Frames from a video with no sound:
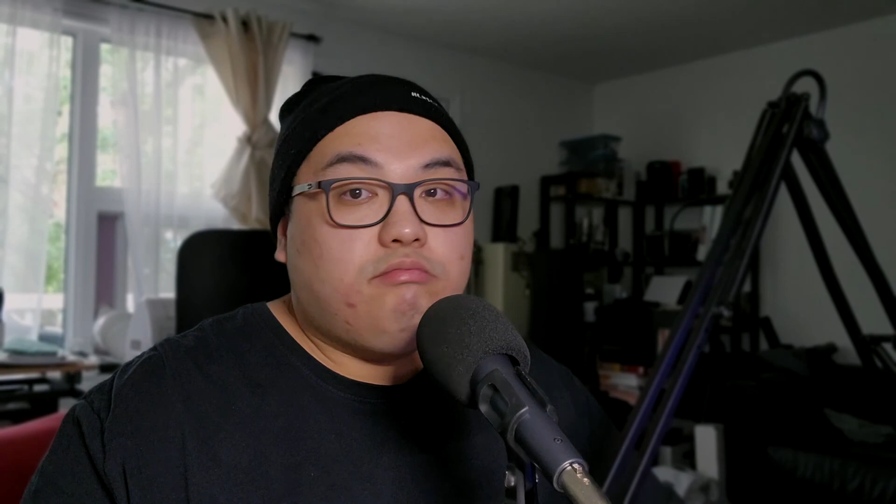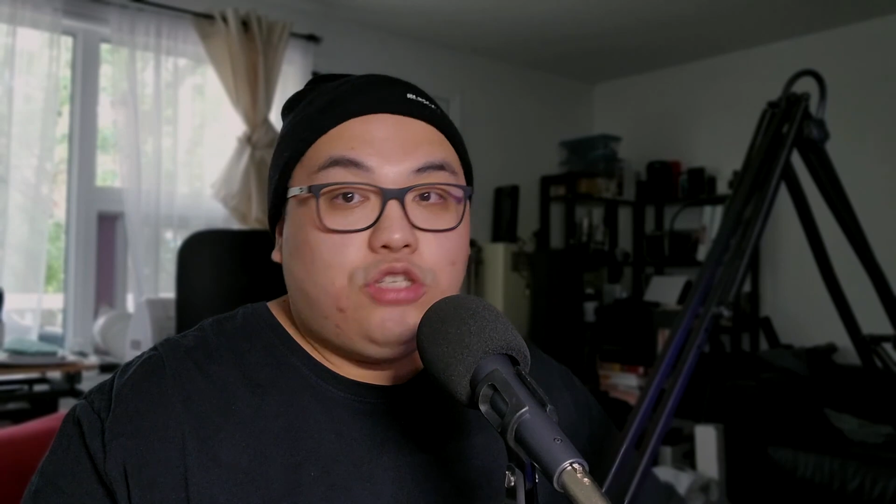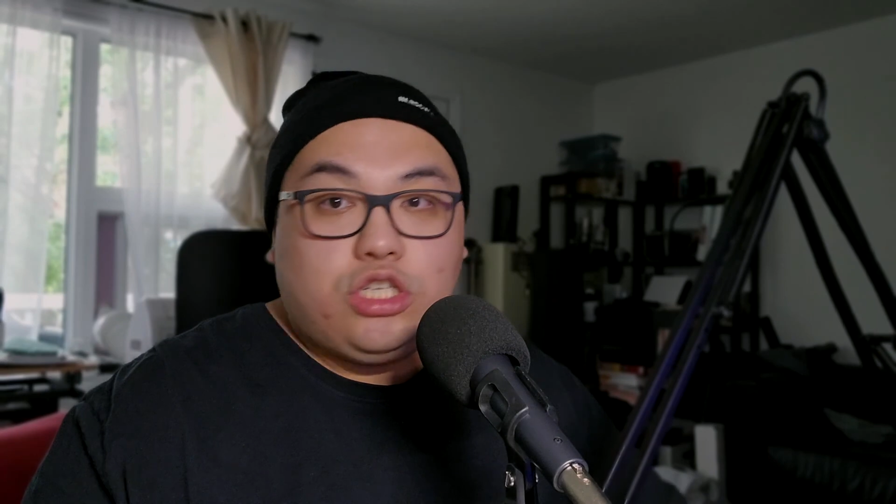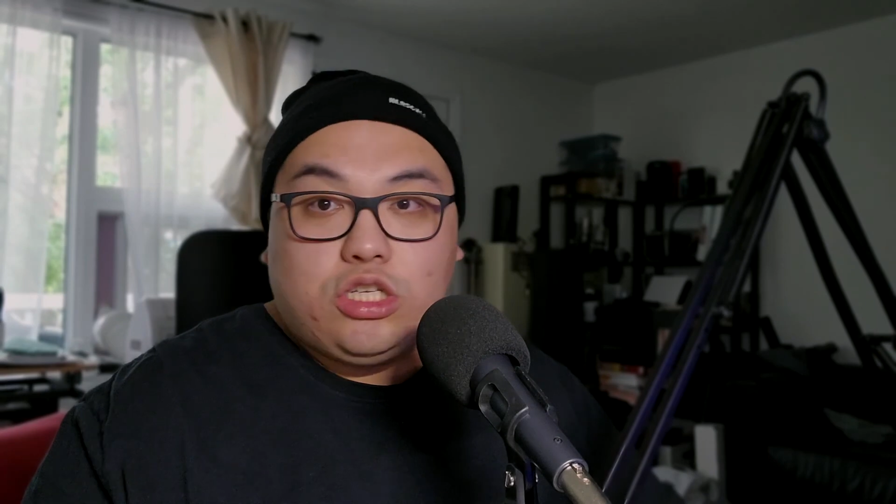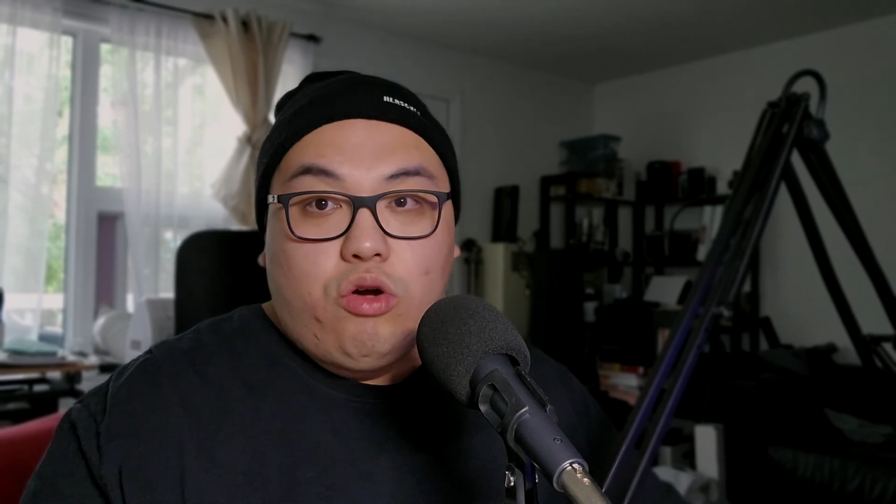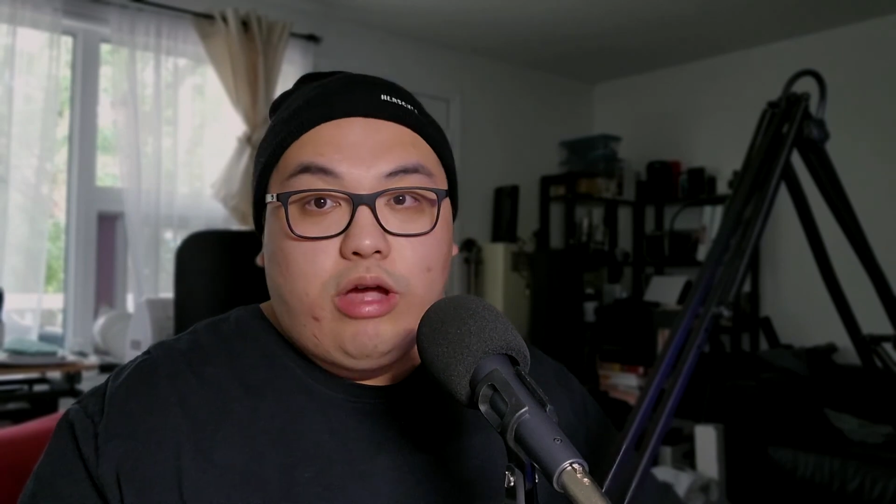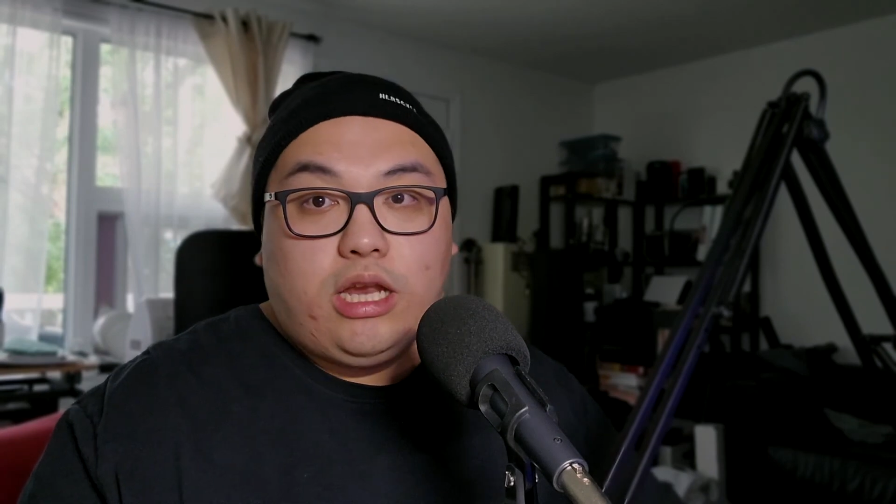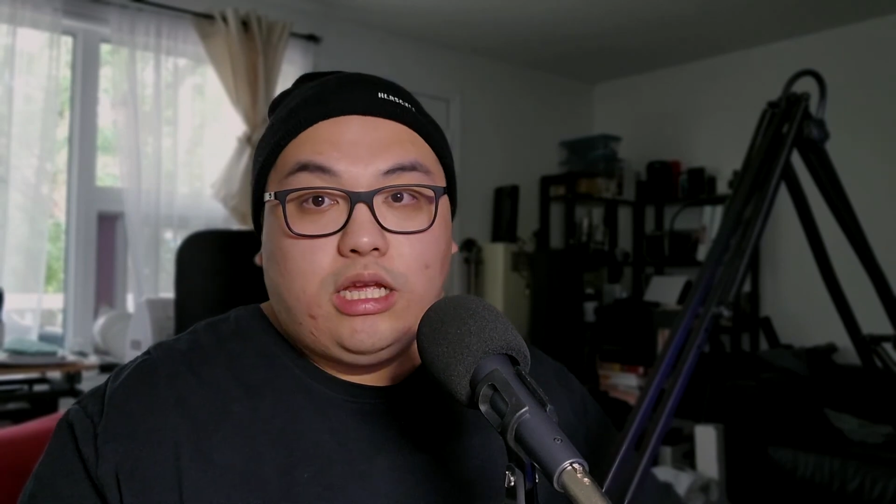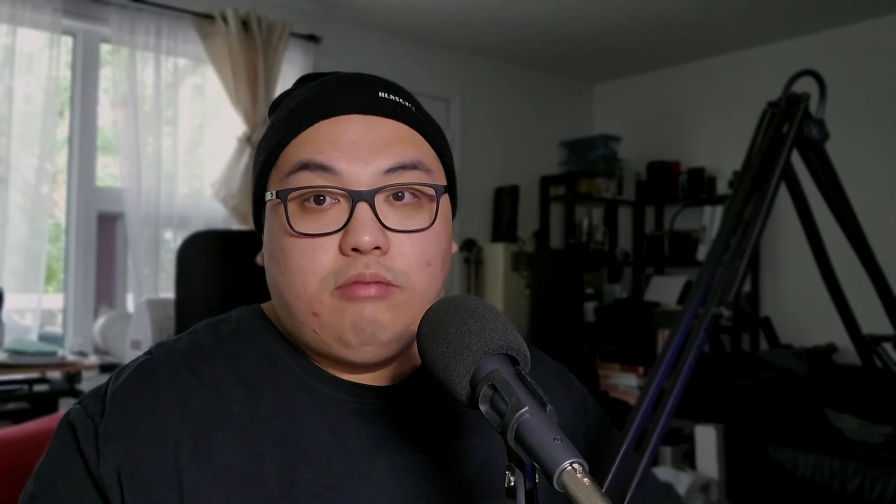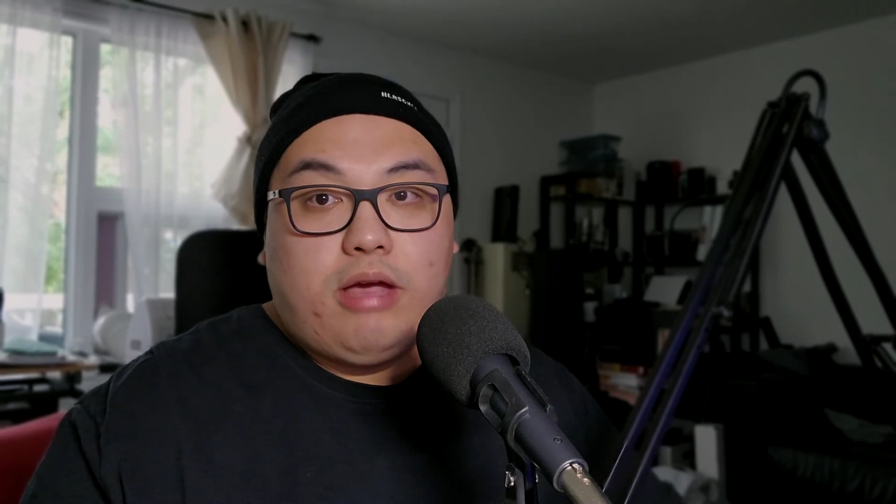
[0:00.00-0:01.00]
Just go ahead
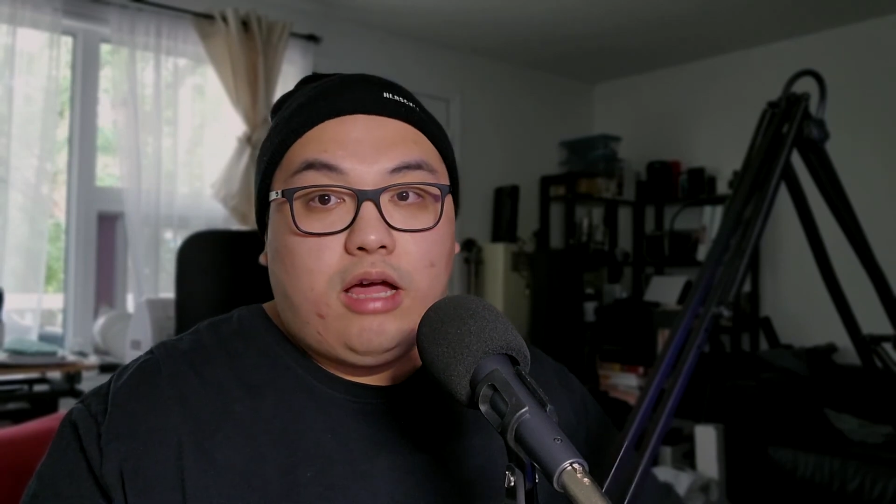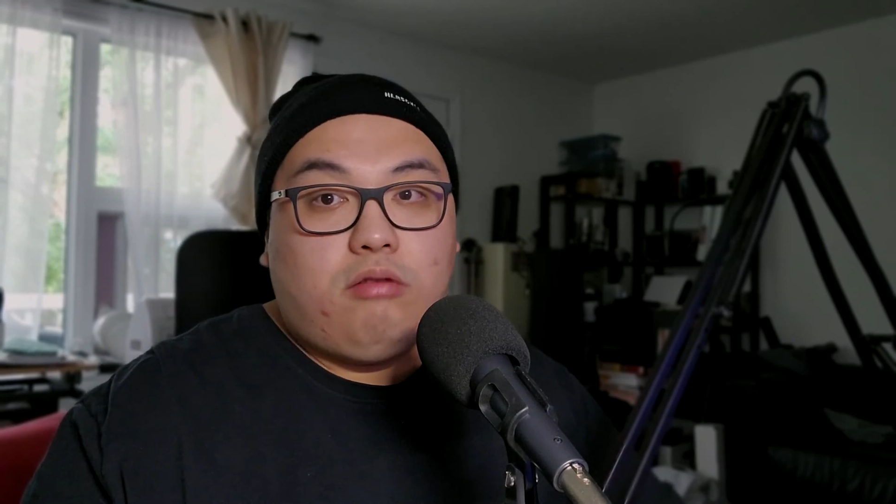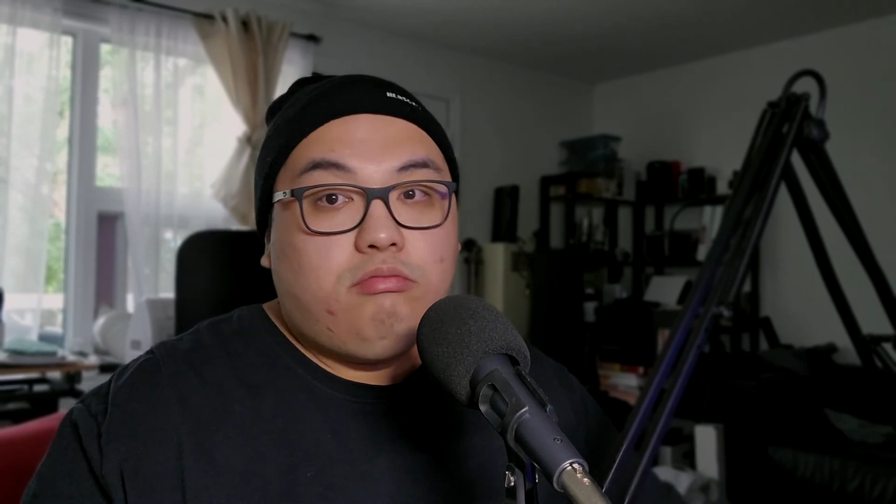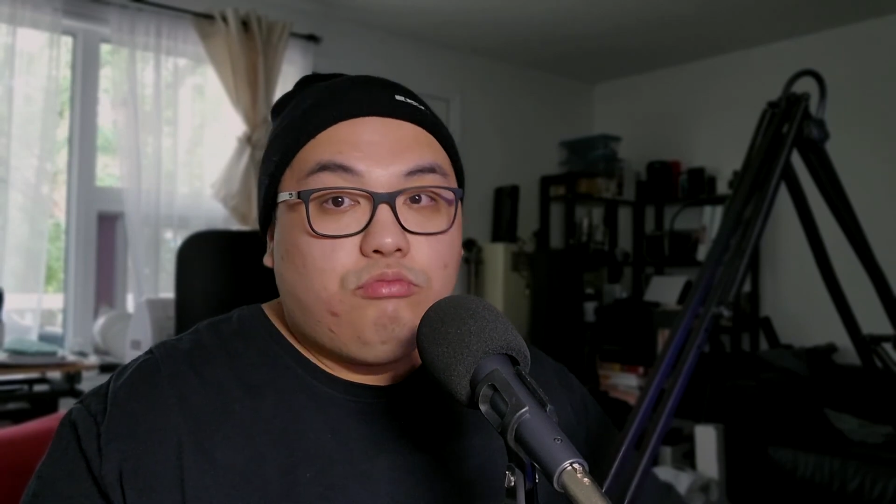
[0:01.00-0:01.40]
and email.